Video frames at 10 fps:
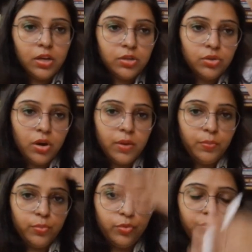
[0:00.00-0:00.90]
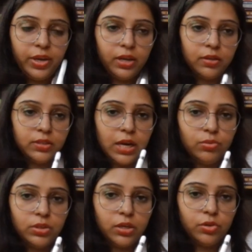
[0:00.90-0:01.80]
So on moving
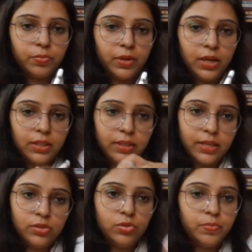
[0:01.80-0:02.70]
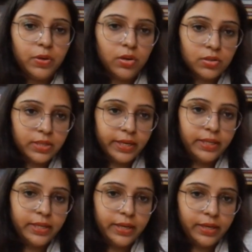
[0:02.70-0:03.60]
down the group now, then
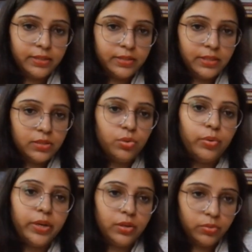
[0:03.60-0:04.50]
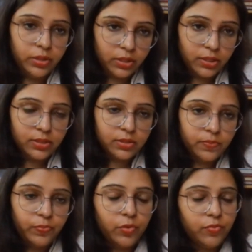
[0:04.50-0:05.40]
superoxide tendency is going to increase.
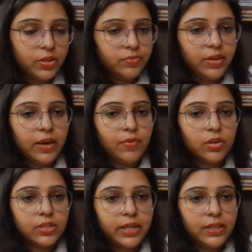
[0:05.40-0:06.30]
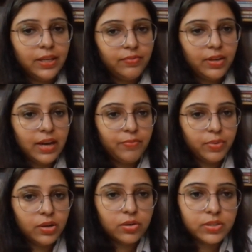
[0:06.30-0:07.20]
So first we have oxide, then we have
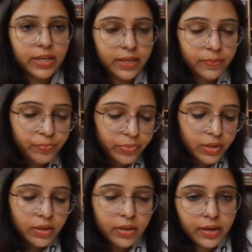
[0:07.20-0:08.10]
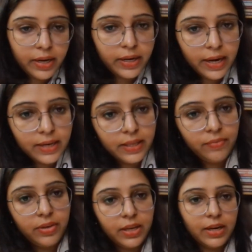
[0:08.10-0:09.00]
peroxide, right? And
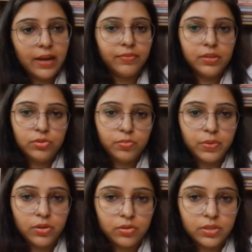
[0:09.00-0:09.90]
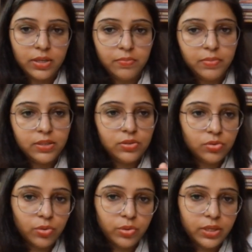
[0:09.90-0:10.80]
then we can have the superoxide. But
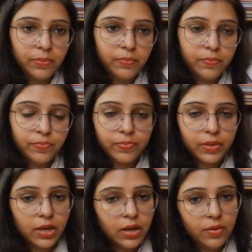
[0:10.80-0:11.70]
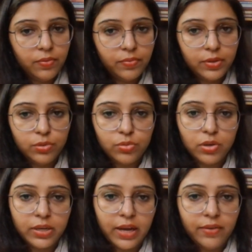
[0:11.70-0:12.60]
sodium ka we do
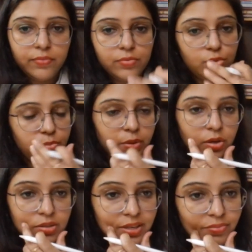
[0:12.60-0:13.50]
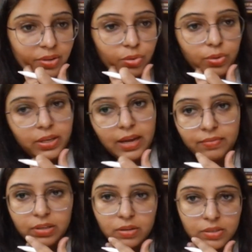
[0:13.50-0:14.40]
not have superoxide, we only
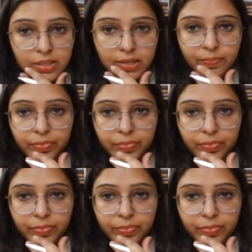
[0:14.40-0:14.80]
have the oxide.